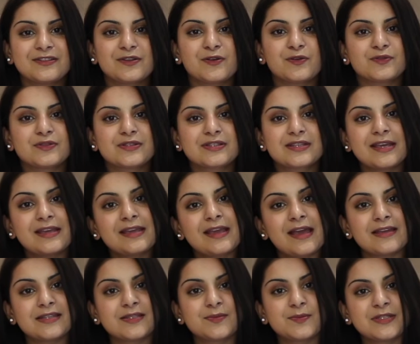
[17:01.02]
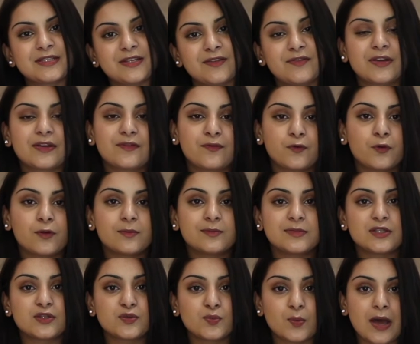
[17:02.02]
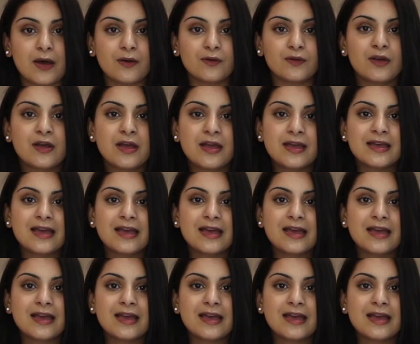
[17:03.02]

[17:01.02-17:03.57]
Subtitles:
on skincare specific forums as well.